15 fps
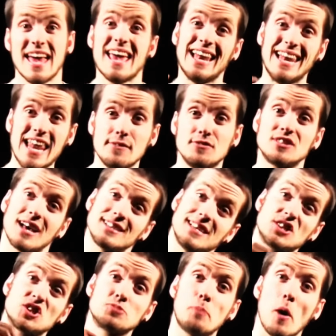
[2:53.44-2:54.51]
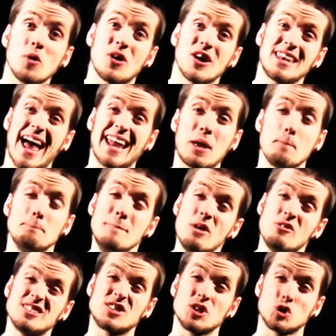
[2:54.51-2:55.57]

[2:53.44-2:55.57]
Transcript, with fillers: It lives as it's spoken and it mirrors